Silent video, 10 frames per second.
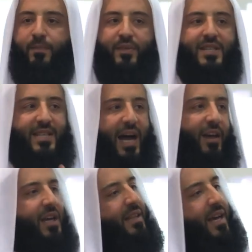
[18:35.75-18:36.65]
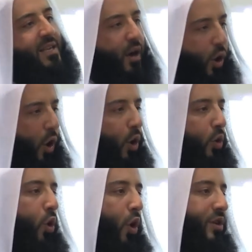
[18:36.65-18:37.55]
this aqidah is a whole
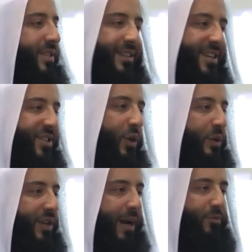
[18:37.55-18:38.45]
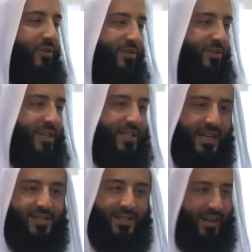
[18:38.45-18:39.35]
course and there's no time to
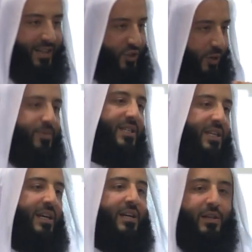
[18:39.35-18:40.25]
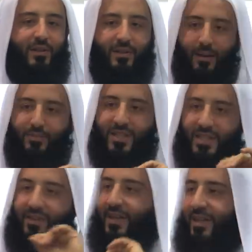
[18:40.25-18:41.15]
discuss the aqidah, so I'm just giving